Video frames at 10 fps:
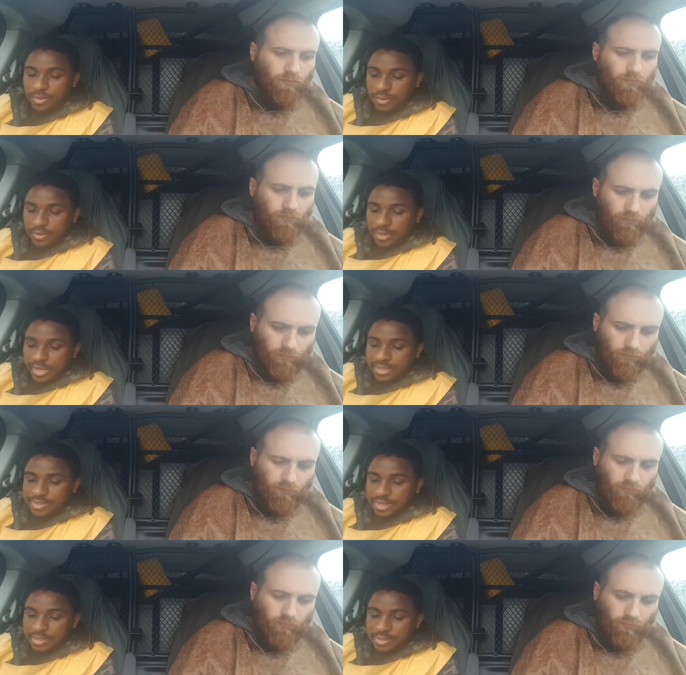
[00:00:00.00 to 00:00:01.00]
Speaker 1: Mm. It
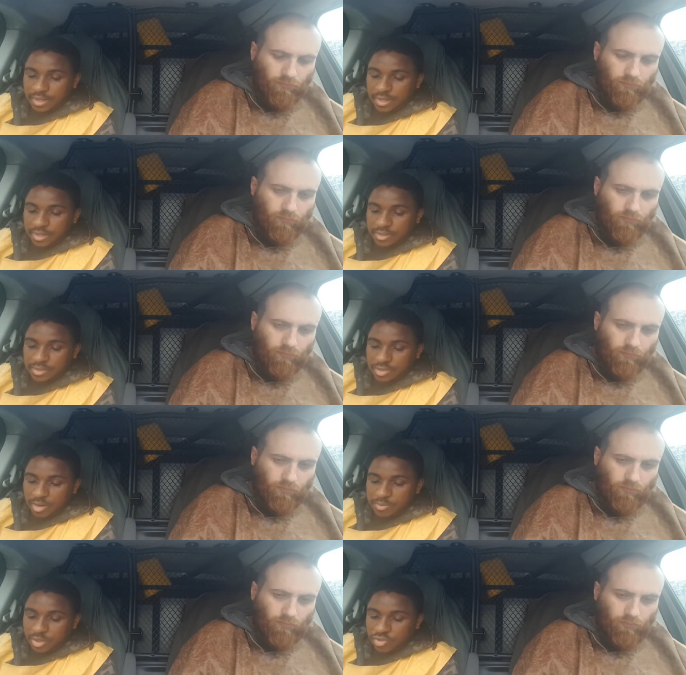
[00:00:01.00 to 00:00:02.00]
sends uh, it's Psalms